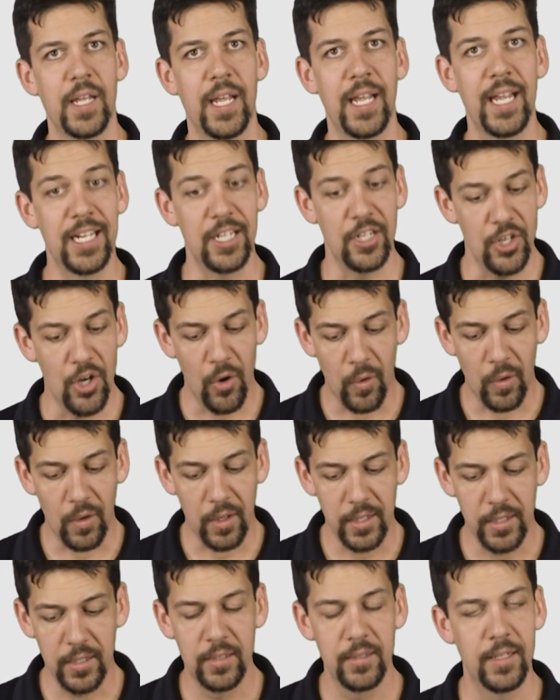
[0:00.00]

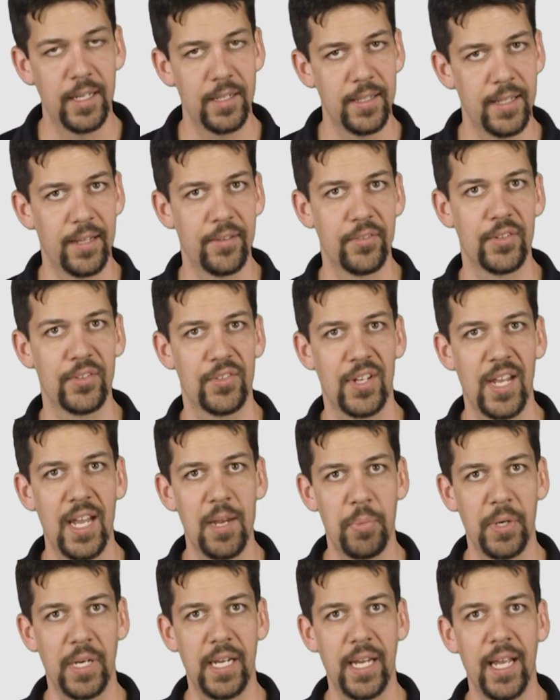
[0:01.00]
ignore,
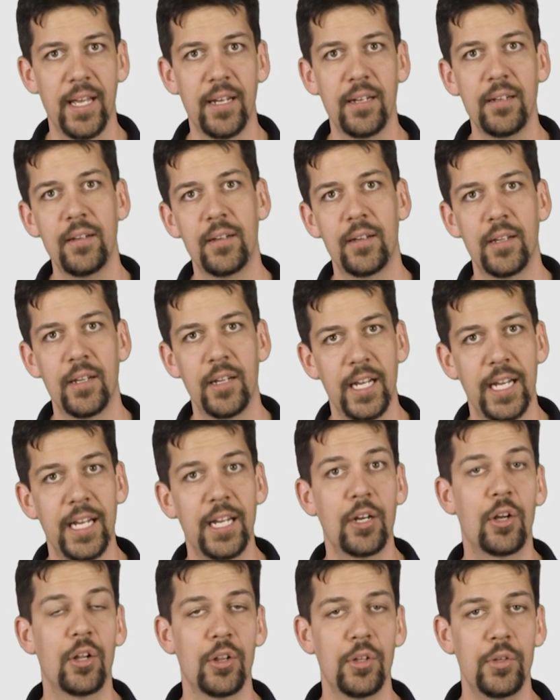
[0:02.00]
escape again,
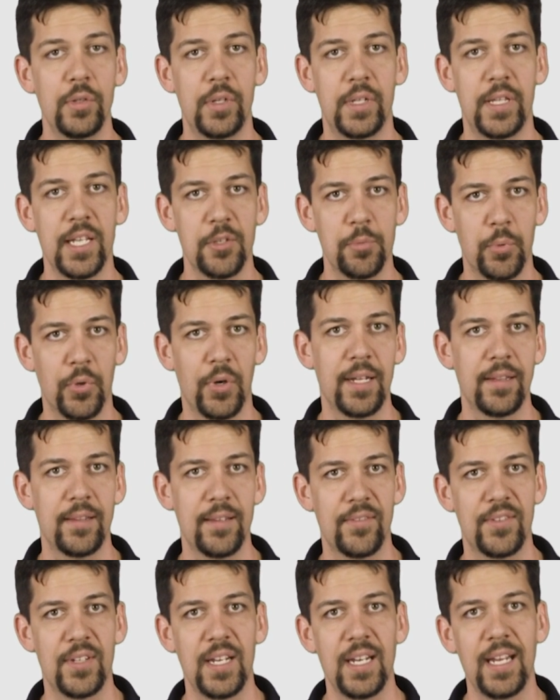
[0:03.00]
include this
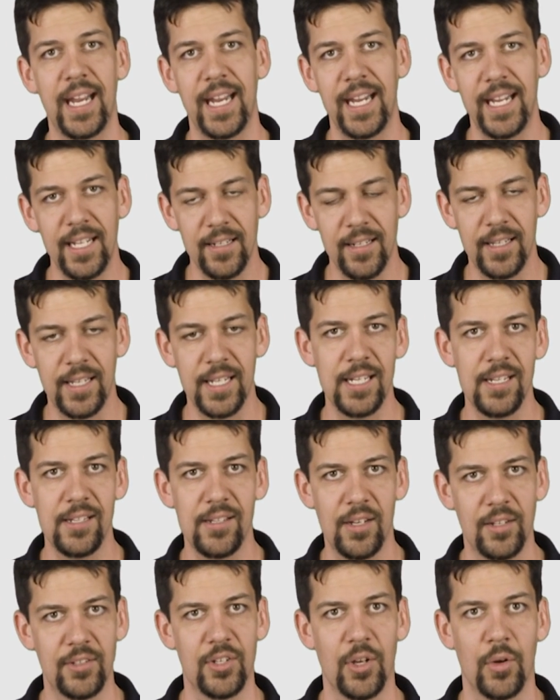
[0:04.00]
parenthesis in the
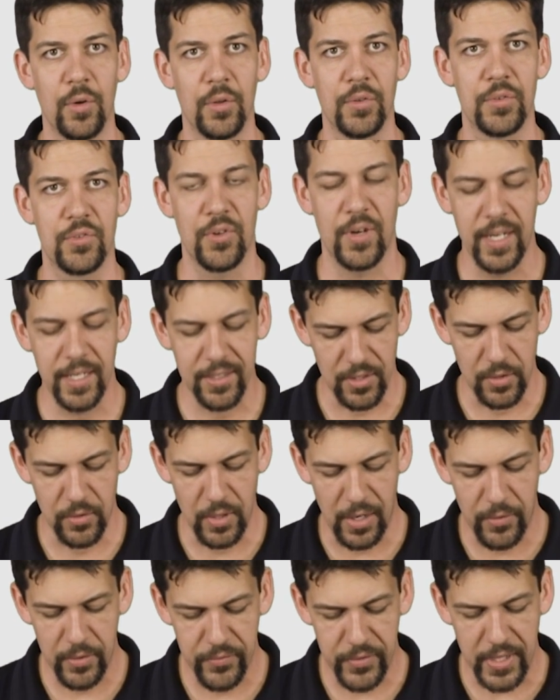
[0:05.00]
total string. So
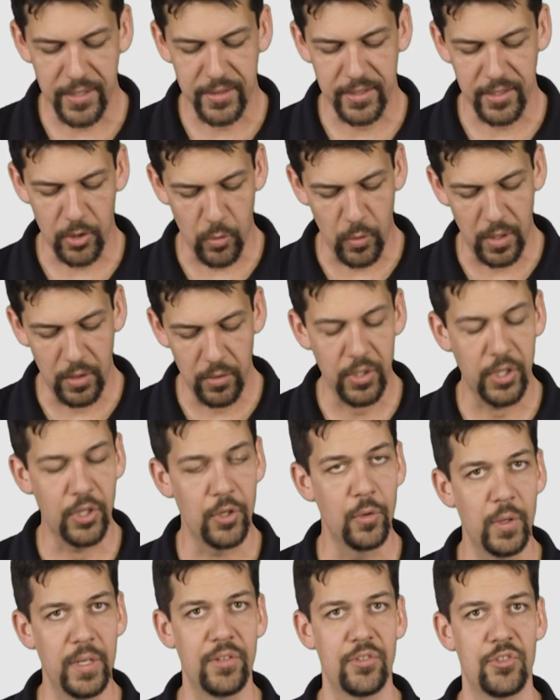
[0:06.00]
now we've got the quote,
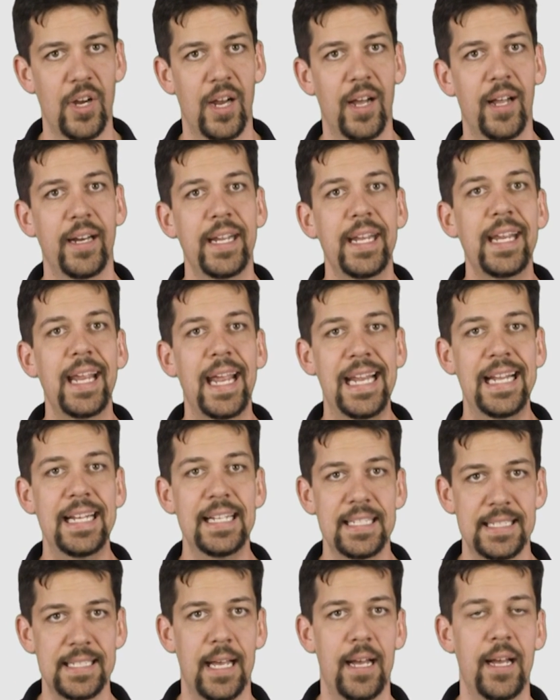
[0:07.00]
who is Johnny,
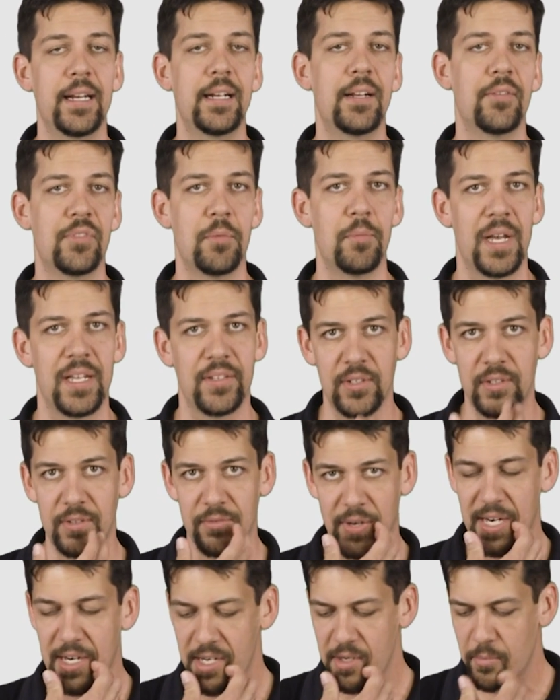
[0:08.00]
inside of the message
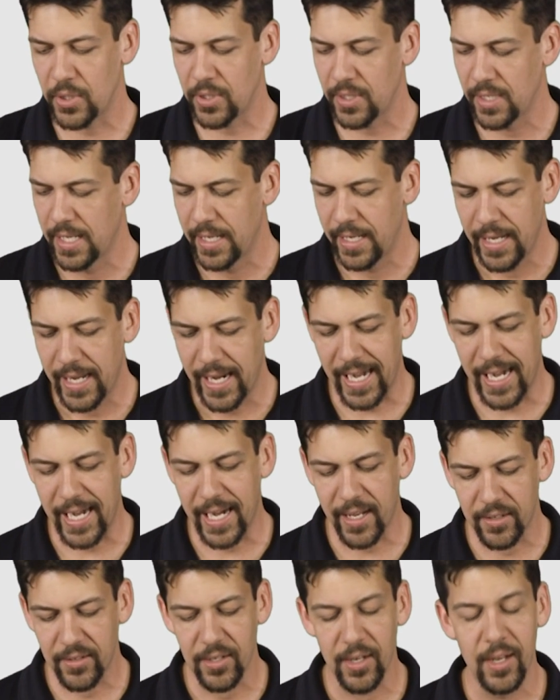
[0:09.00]
variable.
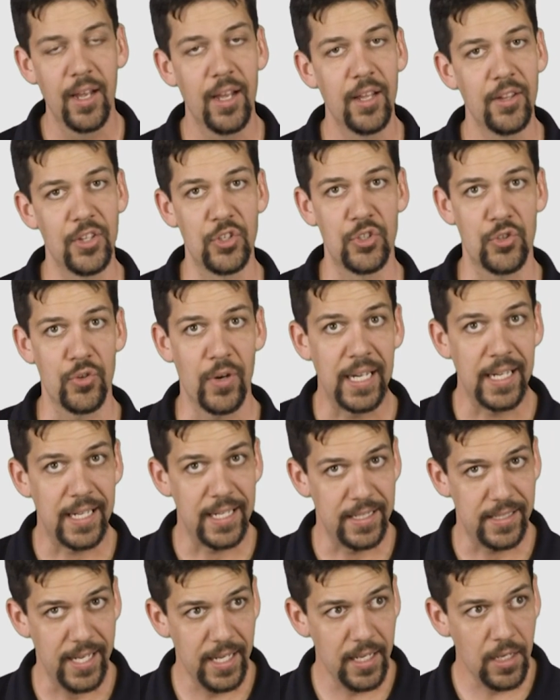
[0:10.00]
And the string
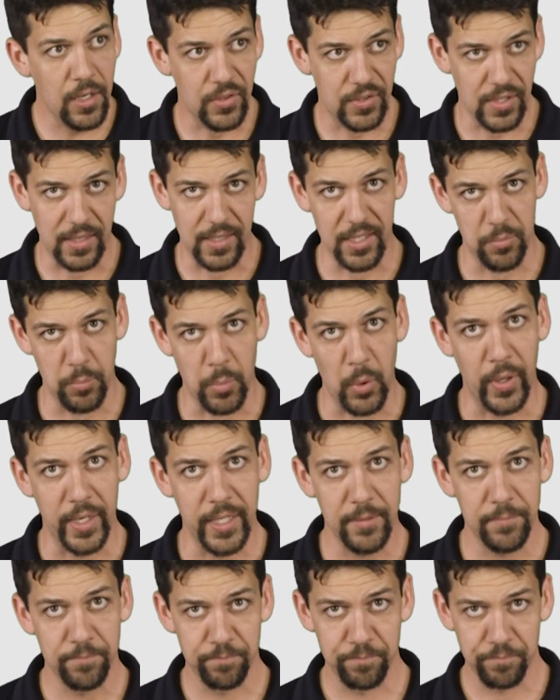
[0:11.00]
continues at this
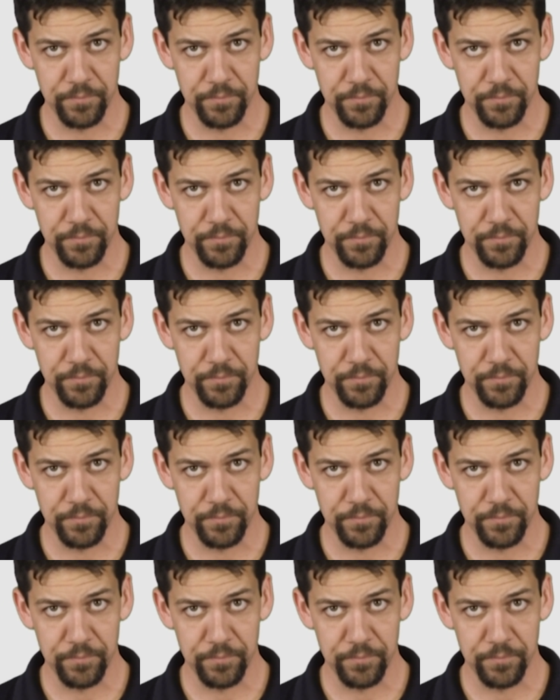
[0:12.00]
point